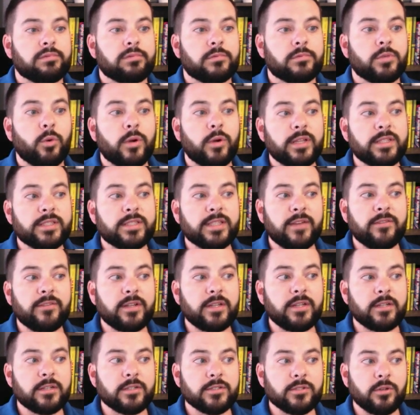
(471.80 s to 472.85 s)
27
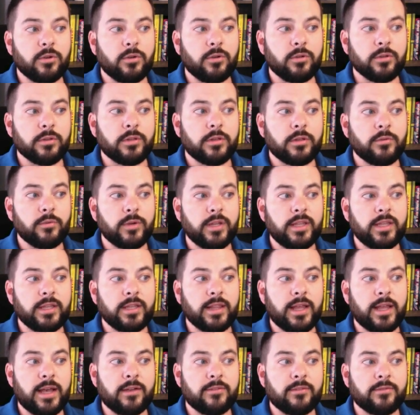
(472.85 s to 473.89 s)
years old when he
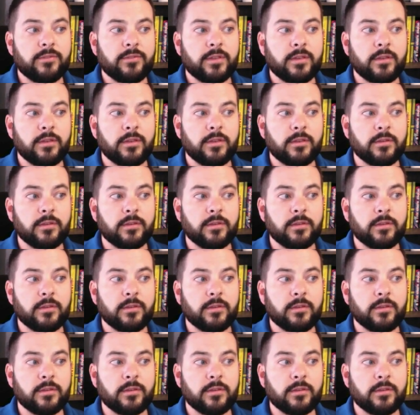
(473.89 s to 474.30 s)
left.